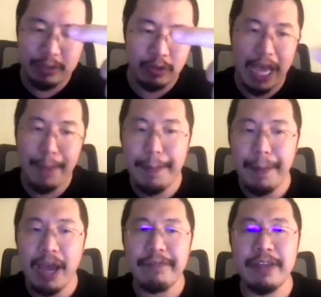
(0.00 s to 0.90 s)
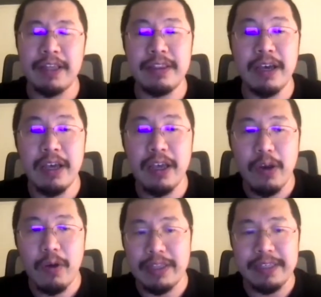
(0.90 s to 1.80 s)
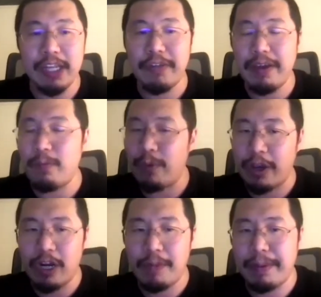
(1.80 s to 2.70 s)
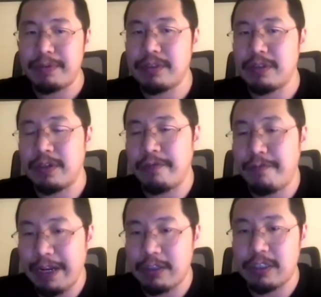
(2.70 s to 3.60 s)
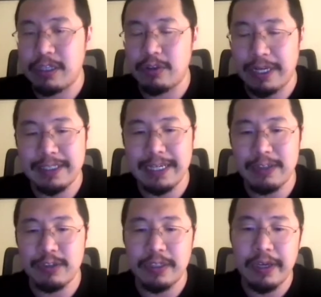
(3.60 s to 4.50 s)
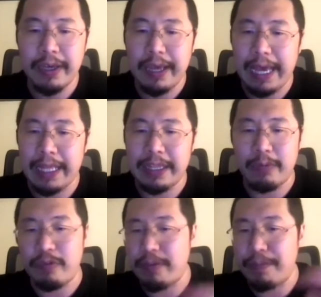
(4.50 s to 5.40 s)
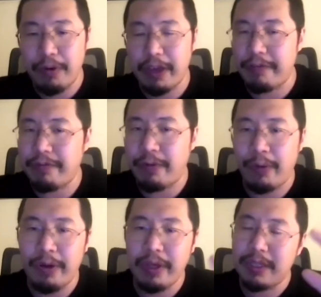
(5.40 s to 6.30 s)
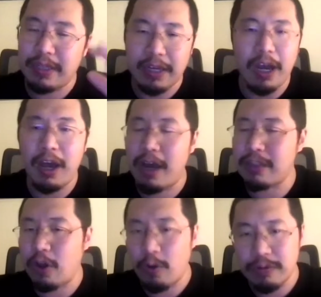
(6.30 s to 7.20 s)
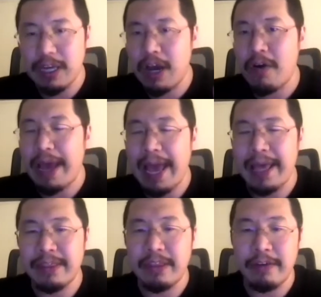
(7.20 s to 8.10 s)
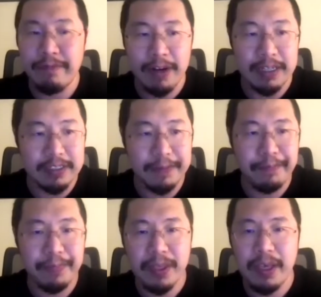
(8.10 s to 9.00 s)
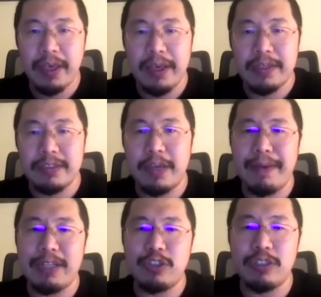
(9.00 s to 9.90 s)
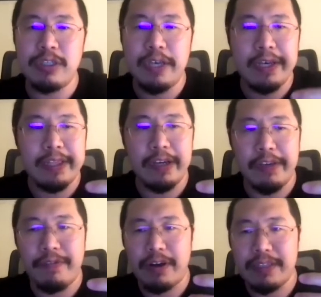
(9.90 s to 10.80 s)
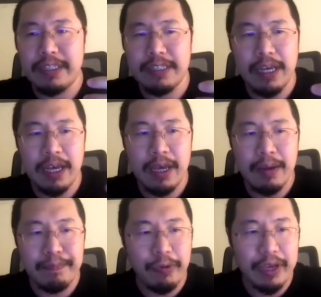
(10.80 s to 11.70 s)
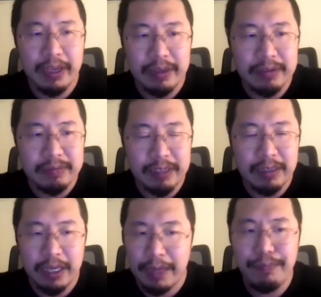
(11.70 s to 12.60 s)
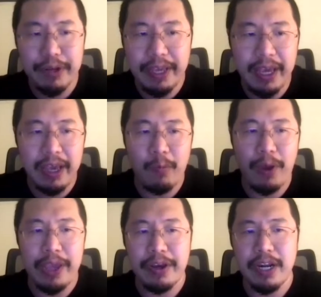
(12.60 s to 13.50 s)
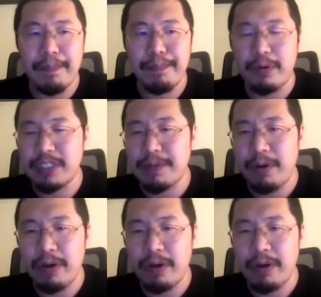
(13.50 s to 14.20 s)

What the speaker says: on a happy path, then at the end of it, we're going to be able to finish the transaction and with the booking for the car, the hotel, and the flight. So imagine now you've got this booking input here where you're going to book some